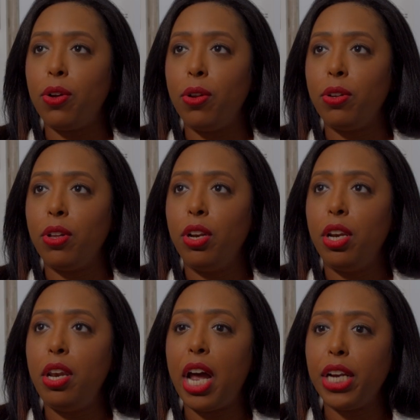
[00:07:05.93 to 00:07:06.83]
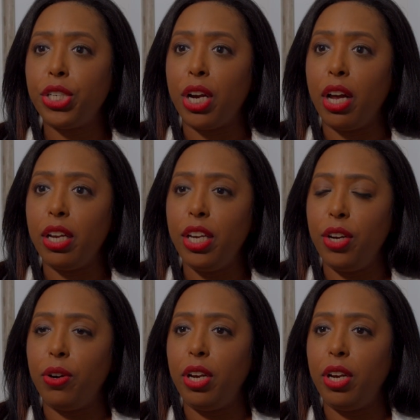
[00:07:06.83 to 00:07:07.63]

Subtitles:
called NYCHA here